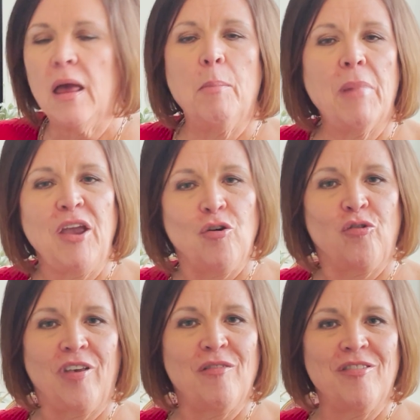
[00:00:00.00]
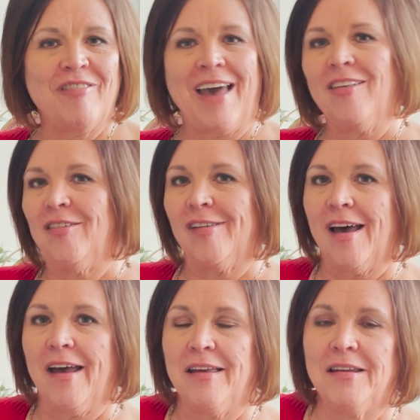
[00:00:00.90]
make yourself a
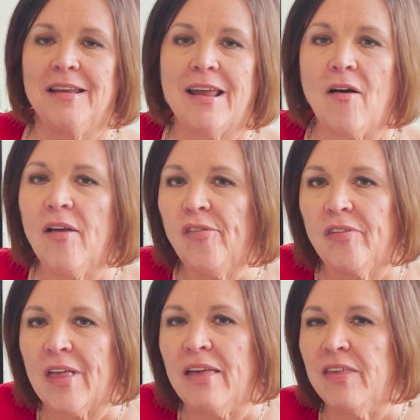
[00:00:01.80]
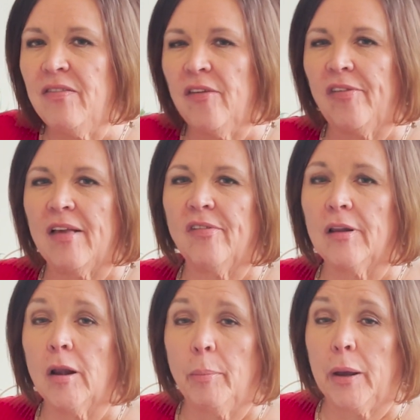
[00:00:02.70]
Valentine. Now, I, I think this sounds a
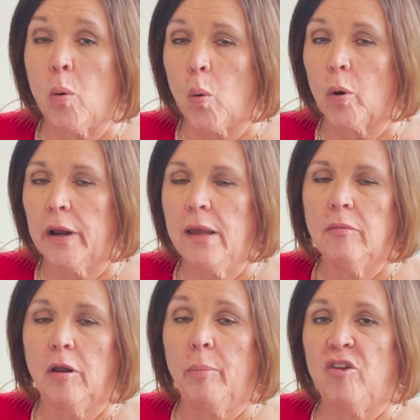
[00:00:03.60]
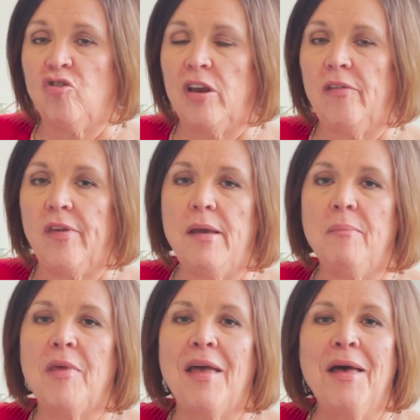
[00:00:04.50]
little bit corny, a little bit cheesy,
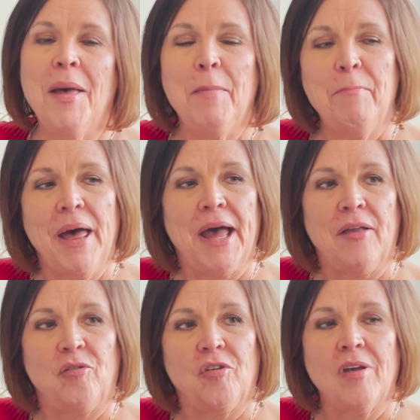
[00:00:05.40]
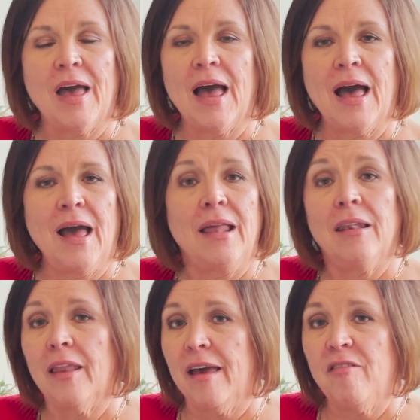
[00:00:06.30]
but I
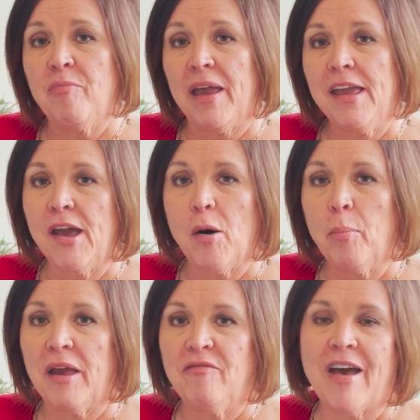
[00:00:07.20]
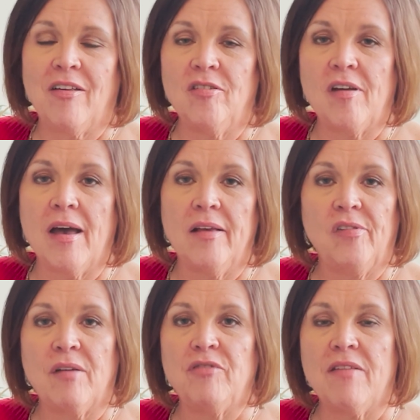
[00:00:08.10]
love making homemade Valentines.
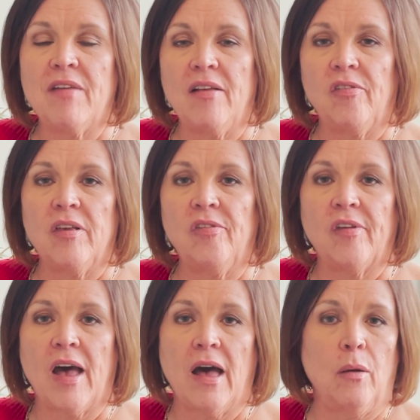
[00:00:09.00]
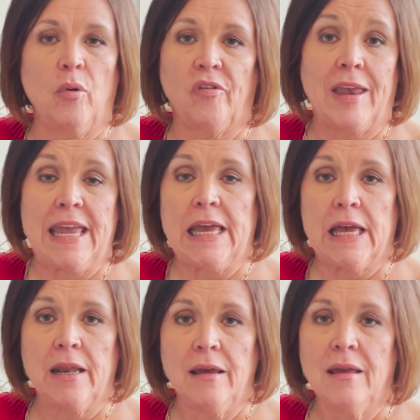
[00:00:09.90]
I've done that since I was a
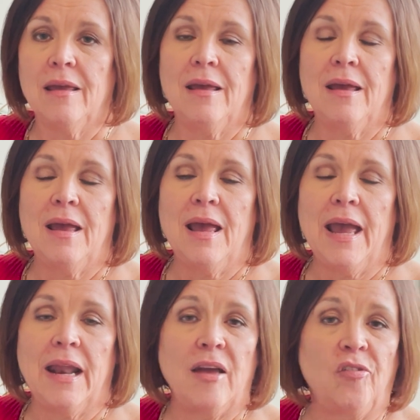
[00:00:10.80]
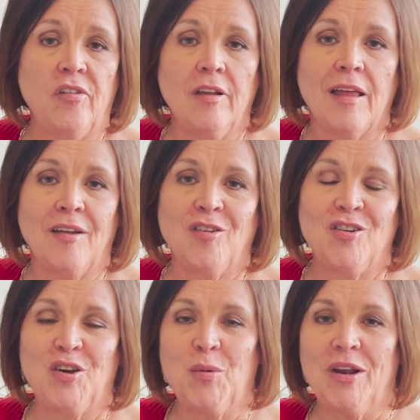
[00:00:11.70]
kid. And I still like to
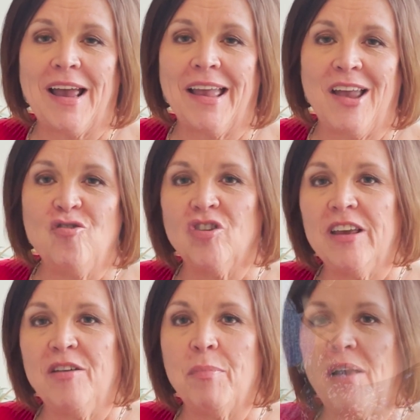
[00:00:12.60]
do it. I occasionally give my